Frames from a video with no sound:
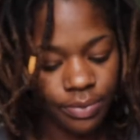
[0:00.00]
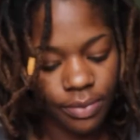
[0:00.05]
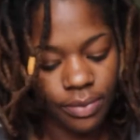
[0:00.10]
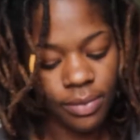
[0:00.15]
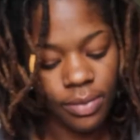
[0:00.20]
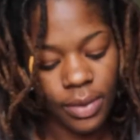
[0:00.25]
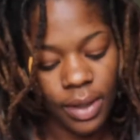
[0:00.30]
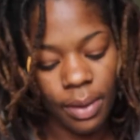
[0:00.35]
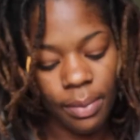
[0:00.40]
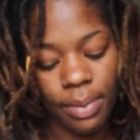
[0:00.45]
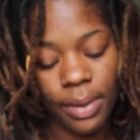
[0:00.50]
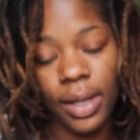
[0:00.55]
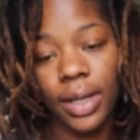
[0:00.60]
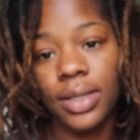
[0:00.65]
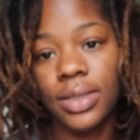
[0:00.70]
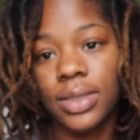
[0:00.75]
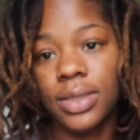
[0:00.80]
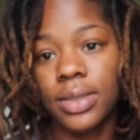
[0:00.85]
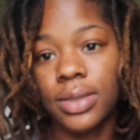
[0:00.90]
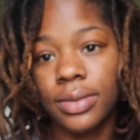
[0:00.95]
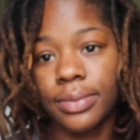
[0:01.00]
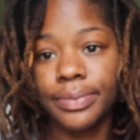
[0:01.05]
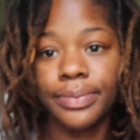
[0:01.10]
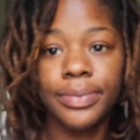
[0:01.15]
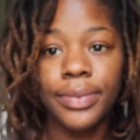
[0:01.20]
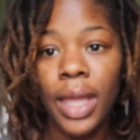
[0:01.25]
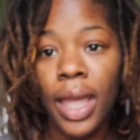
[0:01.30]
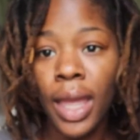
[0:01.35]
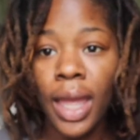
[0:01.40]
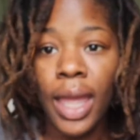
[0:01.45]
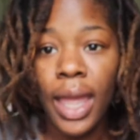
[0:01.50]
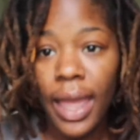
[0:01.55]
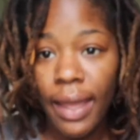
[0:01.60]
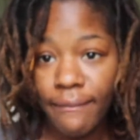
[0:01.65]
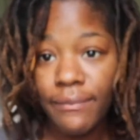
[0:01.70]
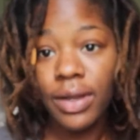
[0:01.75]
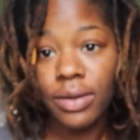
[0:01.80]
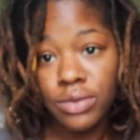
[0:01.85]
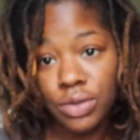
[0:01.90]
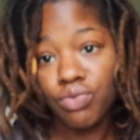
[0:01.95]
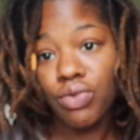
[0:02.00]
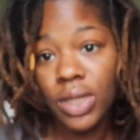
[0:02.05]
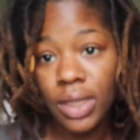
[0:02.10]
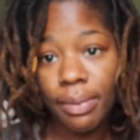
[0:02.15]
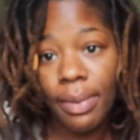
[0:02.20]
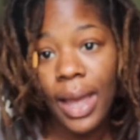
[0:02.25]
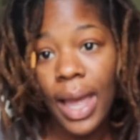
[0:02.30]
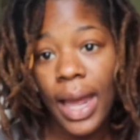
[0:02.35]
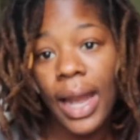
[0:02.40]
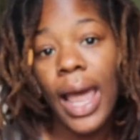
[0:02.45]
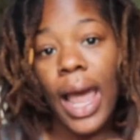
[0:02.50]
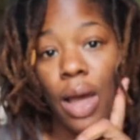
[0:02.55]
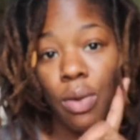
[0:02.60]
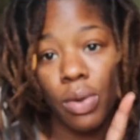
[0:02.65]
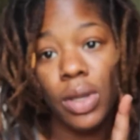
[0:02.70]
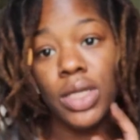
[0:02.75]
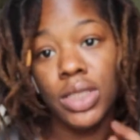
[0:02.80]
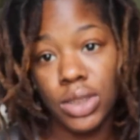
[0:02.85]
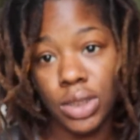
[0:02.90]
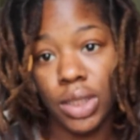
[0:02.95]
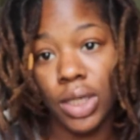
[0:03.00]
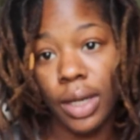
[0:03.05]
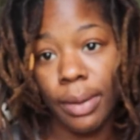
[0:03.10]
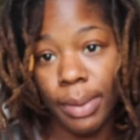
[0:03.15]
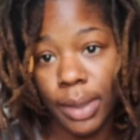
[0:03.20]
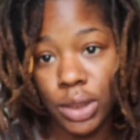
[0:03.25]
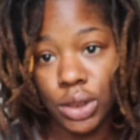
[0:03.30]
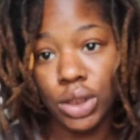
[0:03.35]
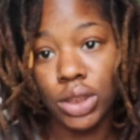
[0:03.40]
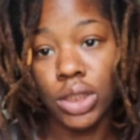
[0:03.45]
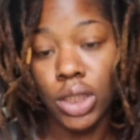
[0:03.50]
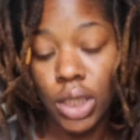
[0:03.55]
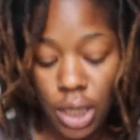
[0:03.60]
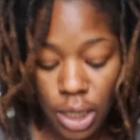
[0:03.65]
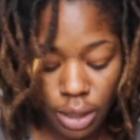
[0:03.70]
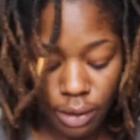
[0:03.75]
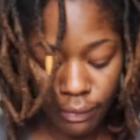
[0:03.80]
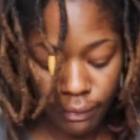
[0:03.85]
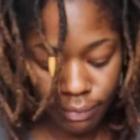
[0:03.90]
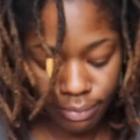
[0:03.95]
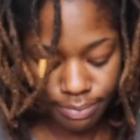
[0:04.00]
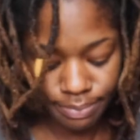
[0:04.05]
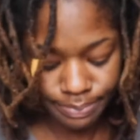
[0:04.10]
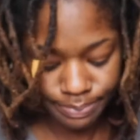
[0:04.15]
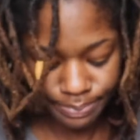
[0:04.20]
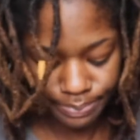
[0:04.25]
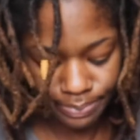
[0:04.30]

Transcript: that's everything that you need to color your hair. And yes.